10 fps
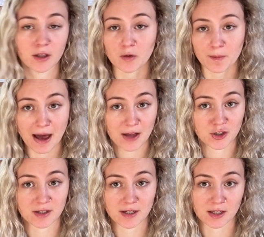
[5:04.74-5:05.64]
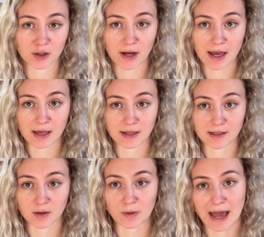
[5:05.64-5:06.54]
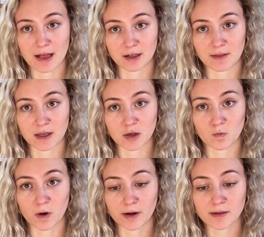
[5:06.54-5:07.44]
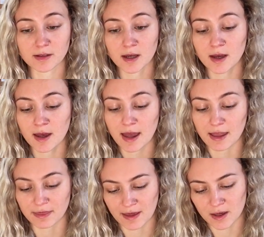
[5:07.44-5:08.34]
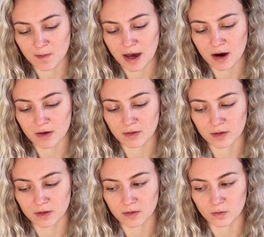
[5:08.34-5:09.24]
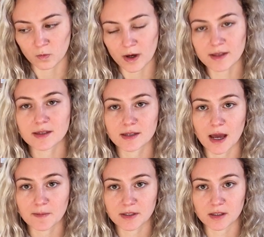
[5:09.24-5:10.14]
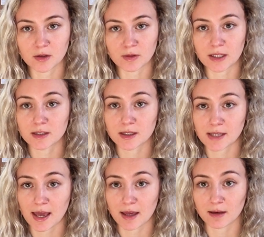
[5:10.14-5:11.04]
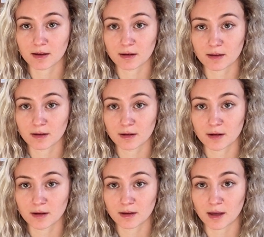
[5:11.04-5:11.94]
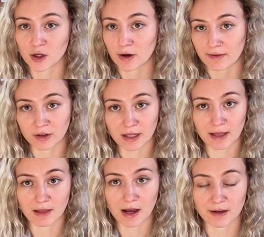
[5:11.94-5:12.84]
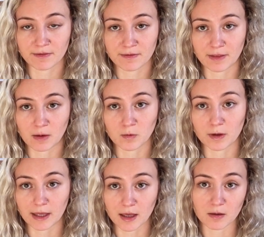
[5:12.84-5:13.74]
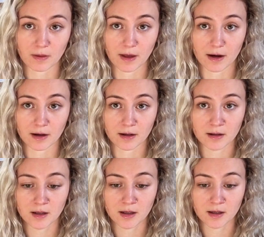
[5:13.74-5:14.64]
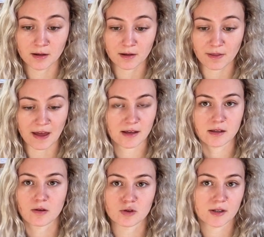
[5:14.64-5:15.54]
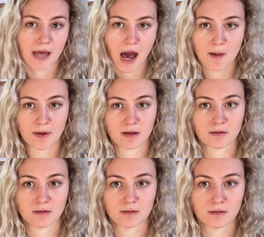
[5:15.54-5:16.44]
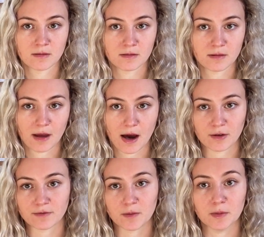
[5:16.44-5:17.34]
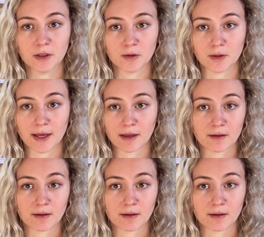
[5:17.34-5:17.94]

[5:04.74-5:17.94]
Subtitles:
you imagined in your head is the reality that you want, and think about what steps you need to take in your everyday life that will get you there. Things don't just happen out of the blue.